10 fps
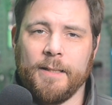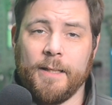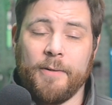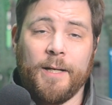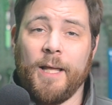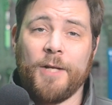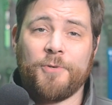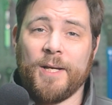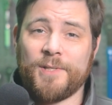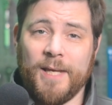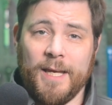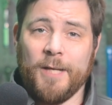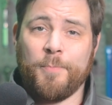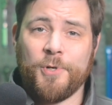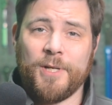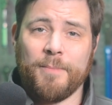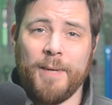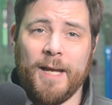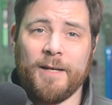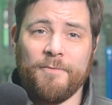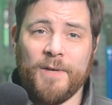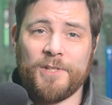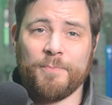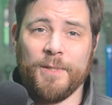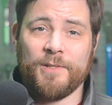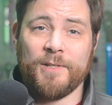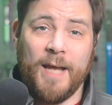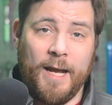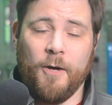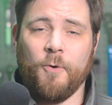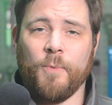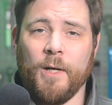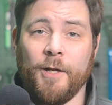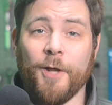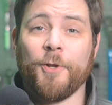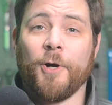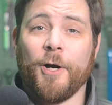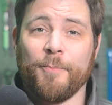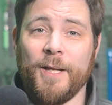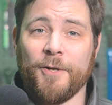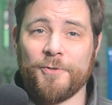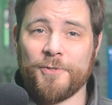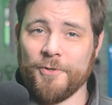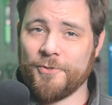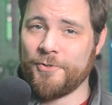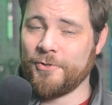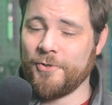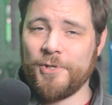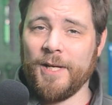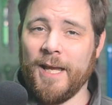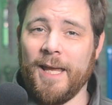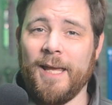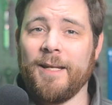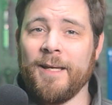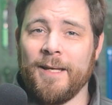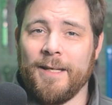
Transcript: Now, in Electrek's take, pushing back investments now while other automakers are surging ahead,